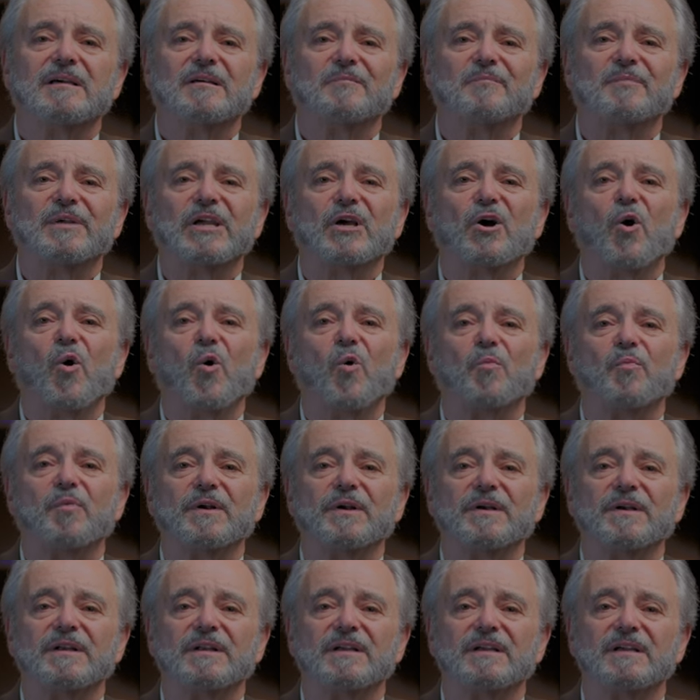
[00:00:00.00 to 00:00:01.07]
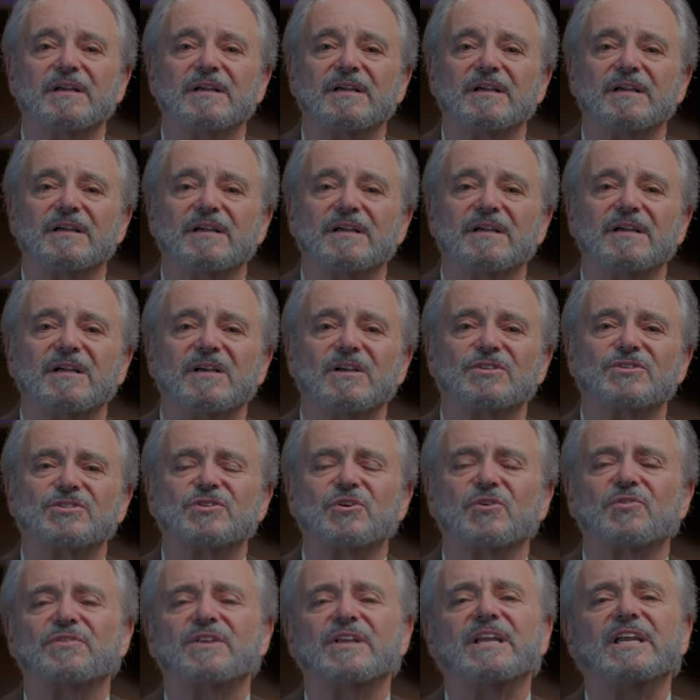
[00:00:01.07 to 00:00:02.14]
be opened
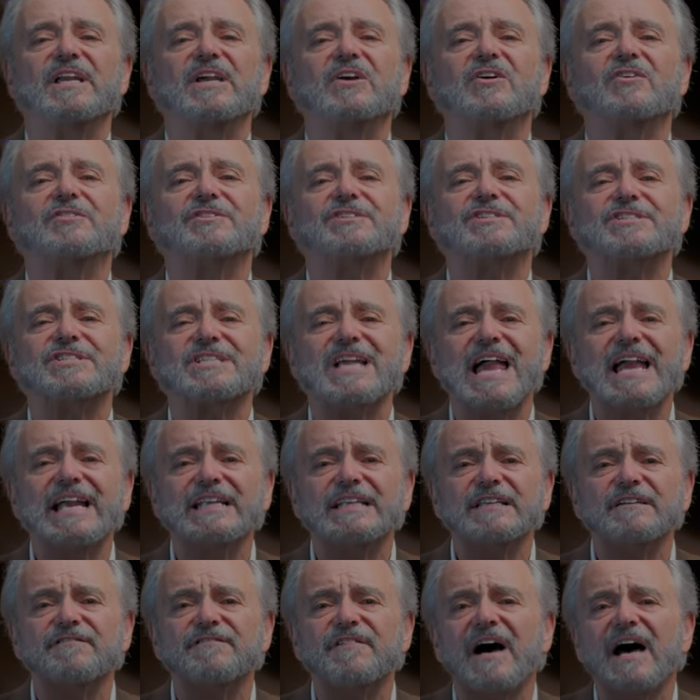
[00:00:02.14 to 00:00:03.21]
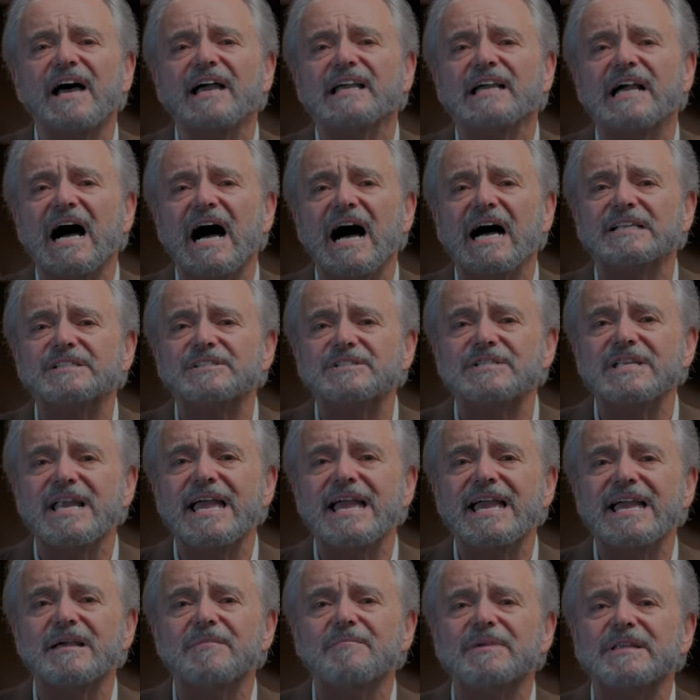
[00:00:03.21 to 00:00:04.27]
so that he could sanctify God's
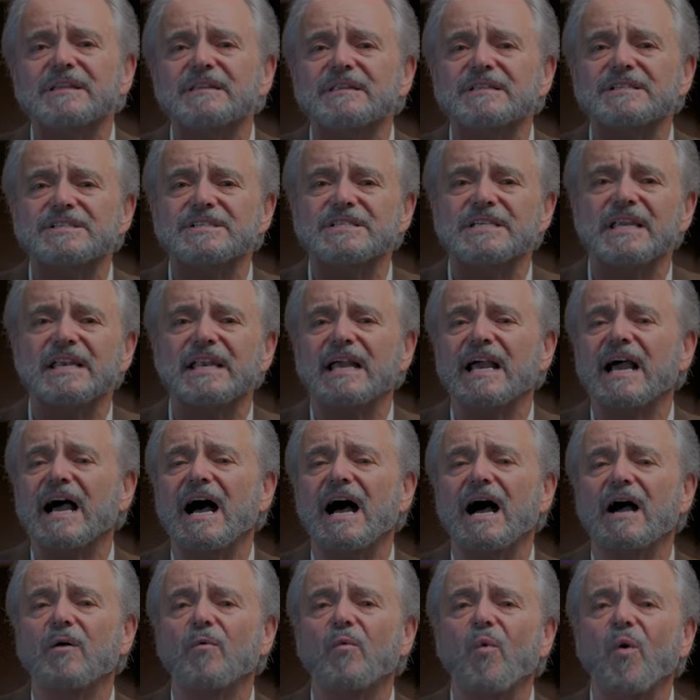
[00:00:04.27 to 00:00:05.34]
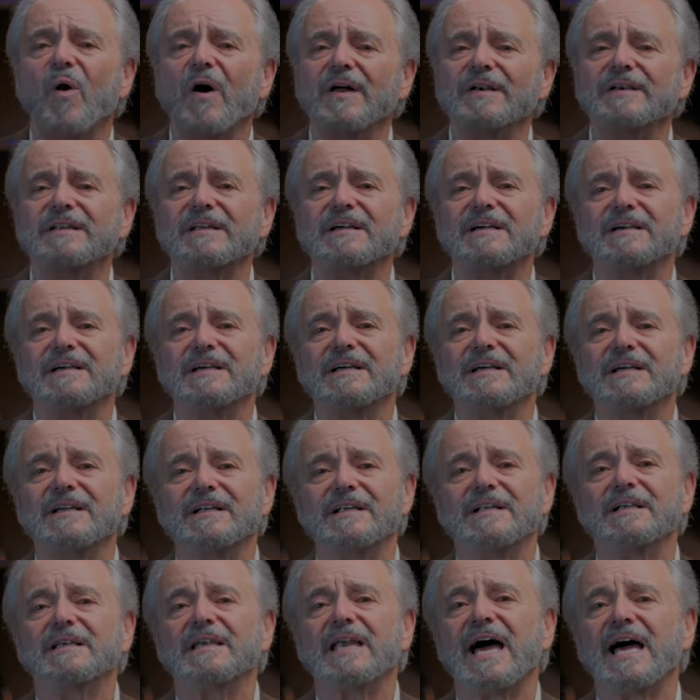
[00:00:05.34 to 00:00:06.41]
name in the synagogue one
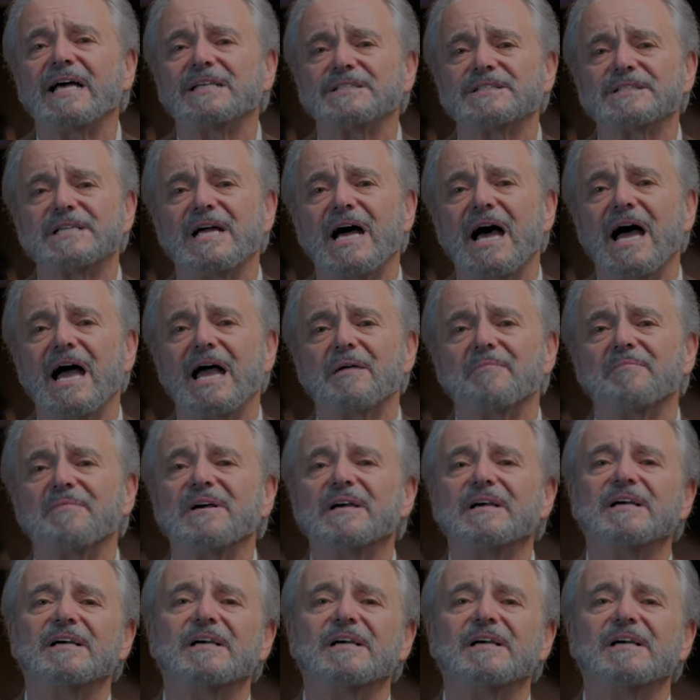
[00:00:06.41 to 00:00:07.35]
last time.